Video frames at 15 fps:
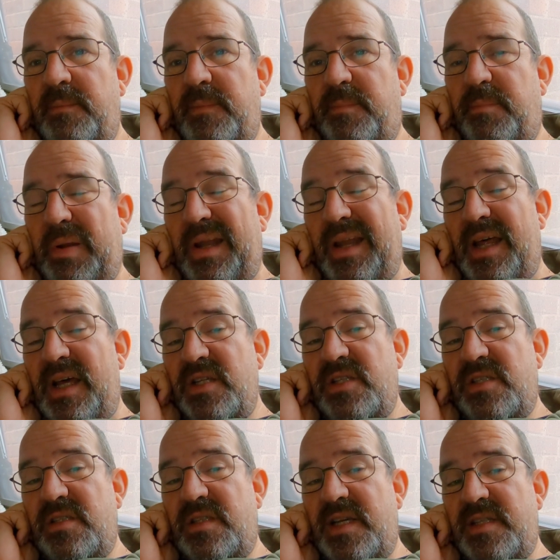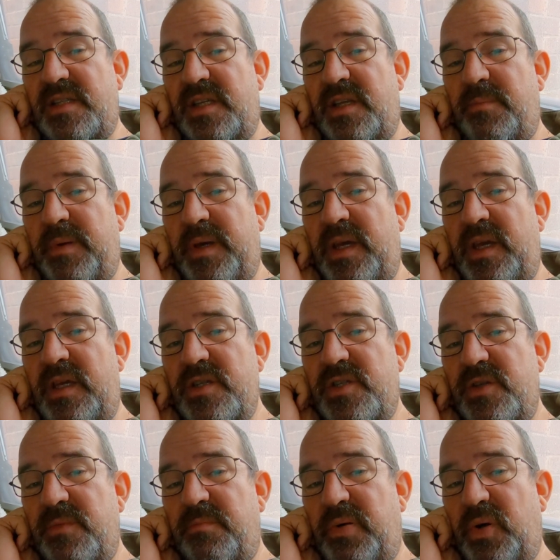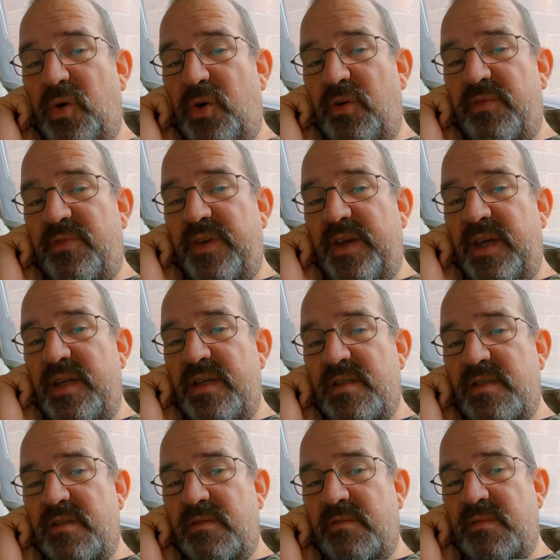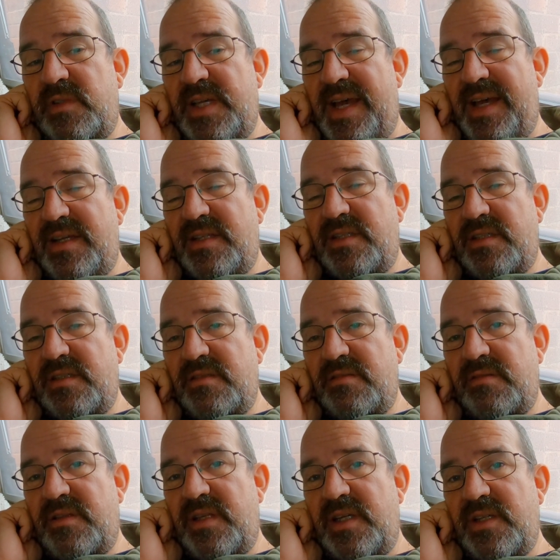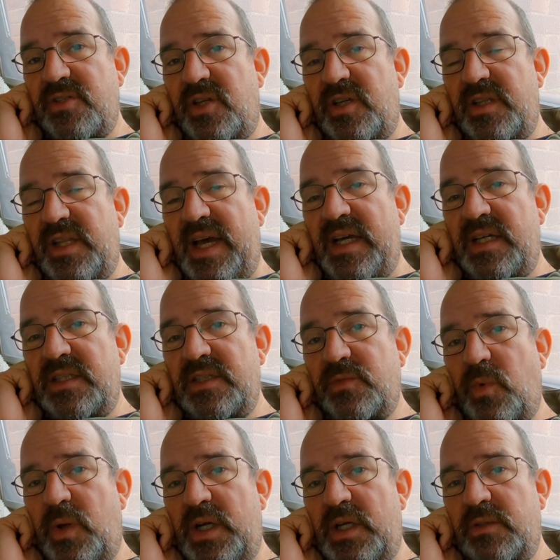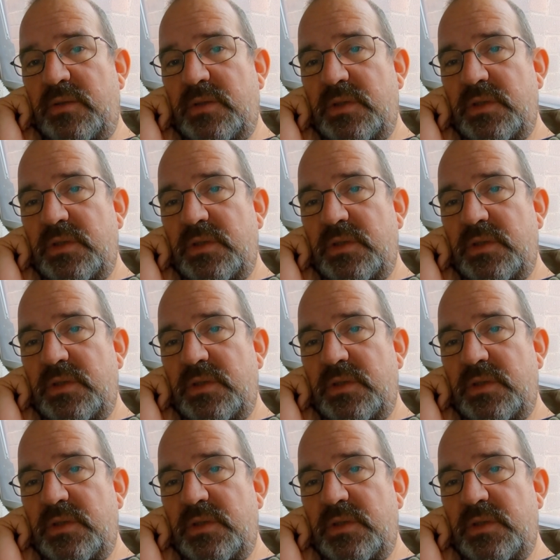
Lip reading: Plus there's going to be some port fees and taxes and things like that as well.